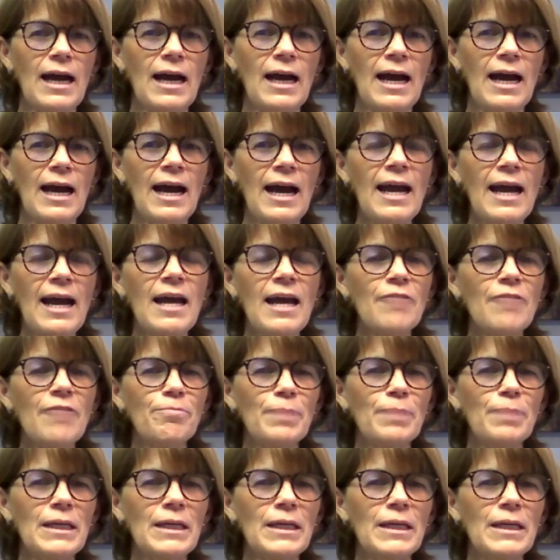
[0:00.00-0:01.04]
have
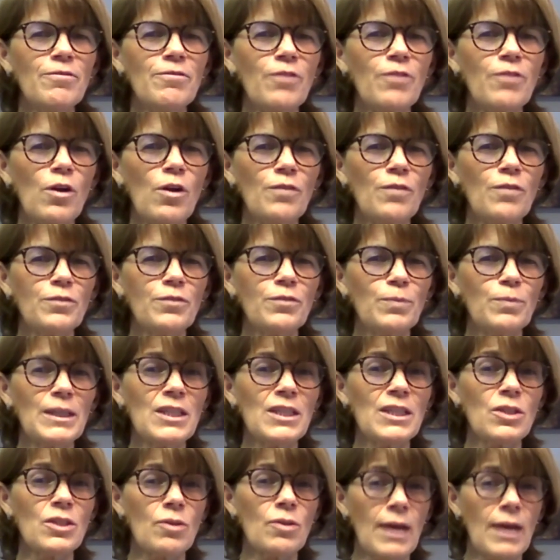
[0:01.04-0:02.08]
been involved with
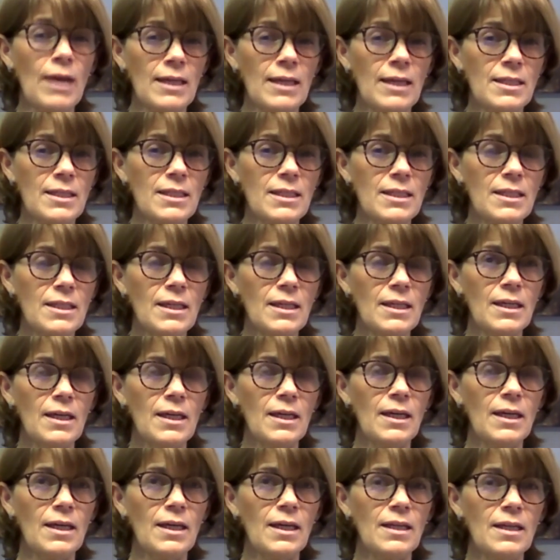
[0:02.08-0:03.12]
stress
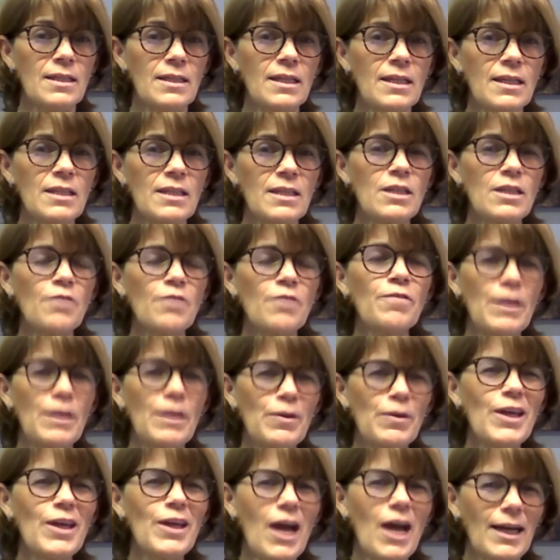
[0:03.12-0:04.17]
since a very
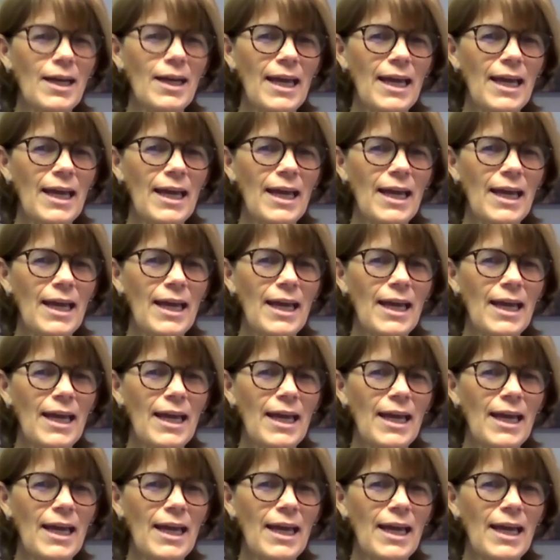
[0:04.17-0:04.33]
young